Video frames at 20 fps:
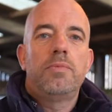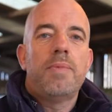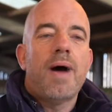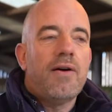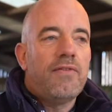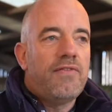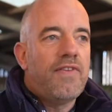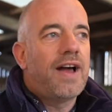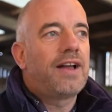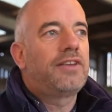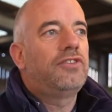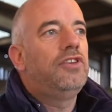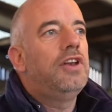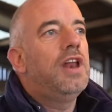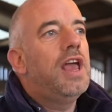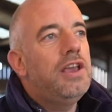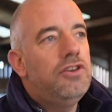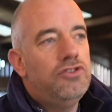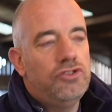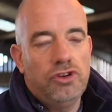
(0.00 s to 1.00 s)
about
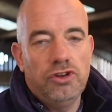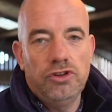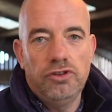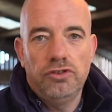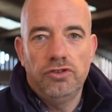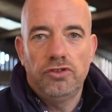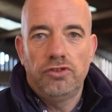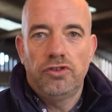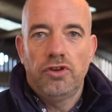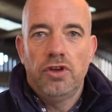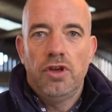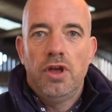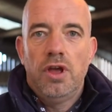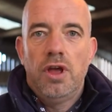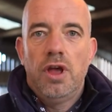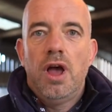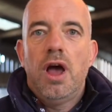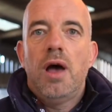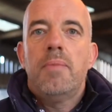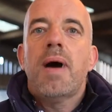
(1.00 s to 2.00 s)
vaccinations,
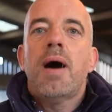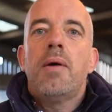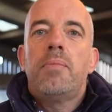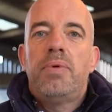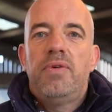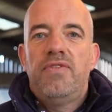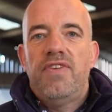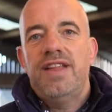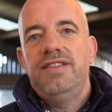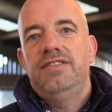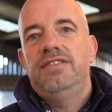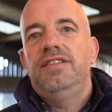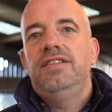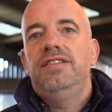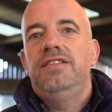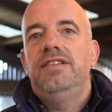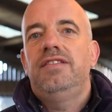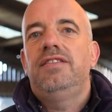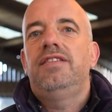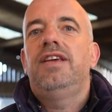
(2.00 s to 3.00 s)
about
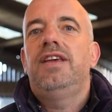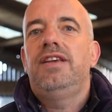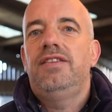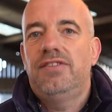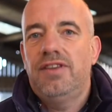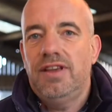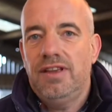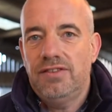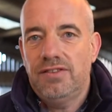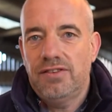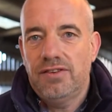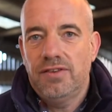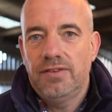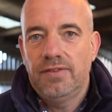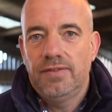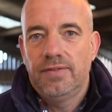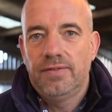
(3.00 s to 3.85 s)
preventing diseases.